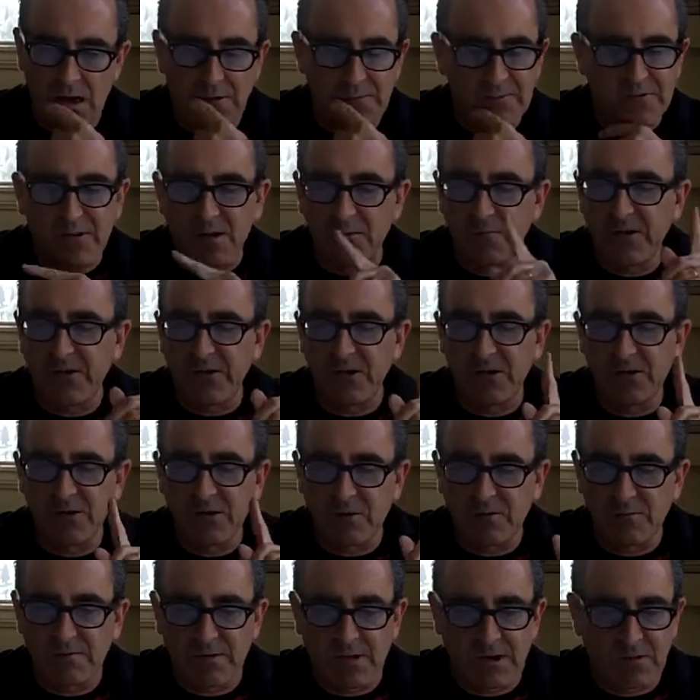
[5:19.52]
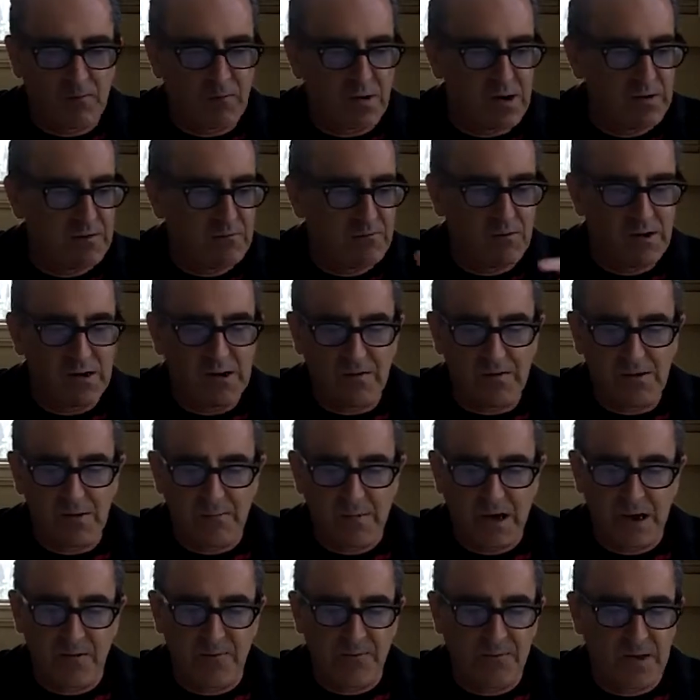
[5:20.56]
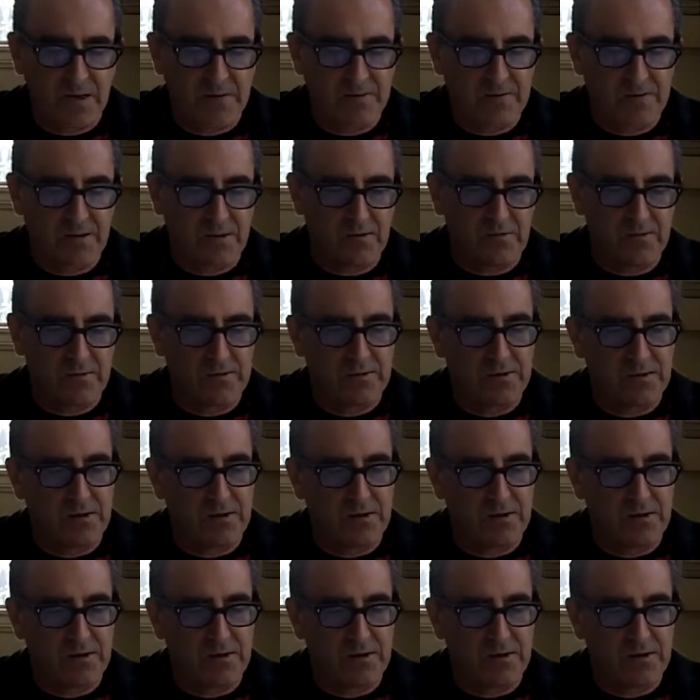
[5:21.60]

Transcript: just going to read you a little, like one of the manifestos.